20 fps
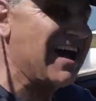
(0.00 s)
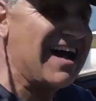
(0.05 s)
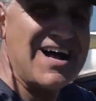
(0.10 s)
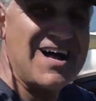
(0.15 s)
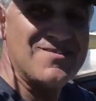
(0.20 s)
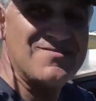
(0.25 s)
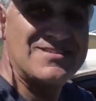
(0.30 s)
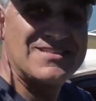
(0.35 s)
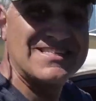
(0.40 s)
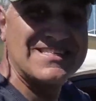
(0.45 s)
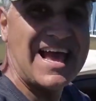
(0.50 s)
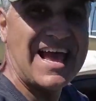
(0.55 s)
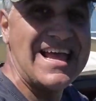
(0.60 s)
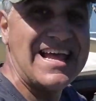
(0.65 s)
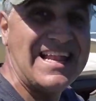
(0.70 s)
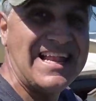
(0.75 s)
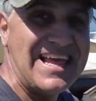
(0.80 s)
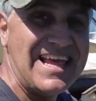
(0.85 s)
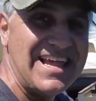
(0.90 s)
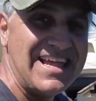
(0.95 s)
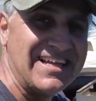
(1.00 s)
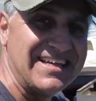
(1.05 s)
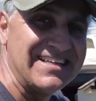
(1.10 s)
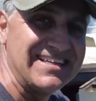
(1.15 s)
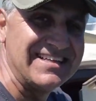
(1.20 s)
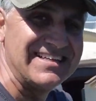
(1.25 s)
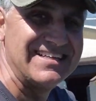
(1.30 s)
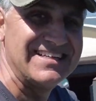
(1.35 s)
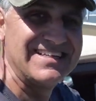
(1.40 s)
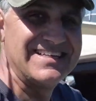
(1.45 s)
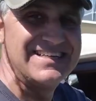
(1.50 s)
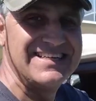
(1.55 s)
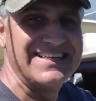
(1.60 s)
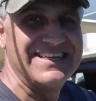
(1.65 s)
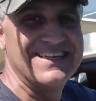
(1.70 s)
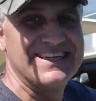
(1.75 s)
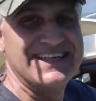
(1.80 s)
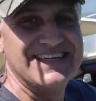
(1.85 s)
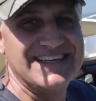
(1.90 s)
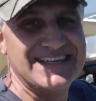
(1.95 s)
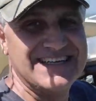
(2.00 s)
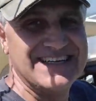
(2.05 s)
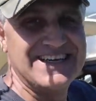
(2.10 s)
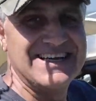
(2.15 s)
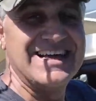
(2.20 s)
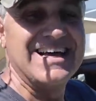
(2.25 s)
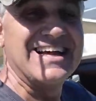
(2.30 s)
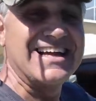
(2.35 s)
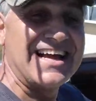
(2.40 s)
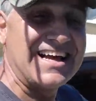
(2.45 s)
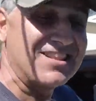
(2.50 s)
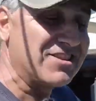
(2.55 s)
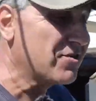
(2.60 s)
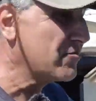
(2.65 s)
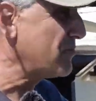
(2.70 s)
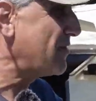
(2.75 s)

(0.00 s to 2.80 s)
I'm sailing! Got the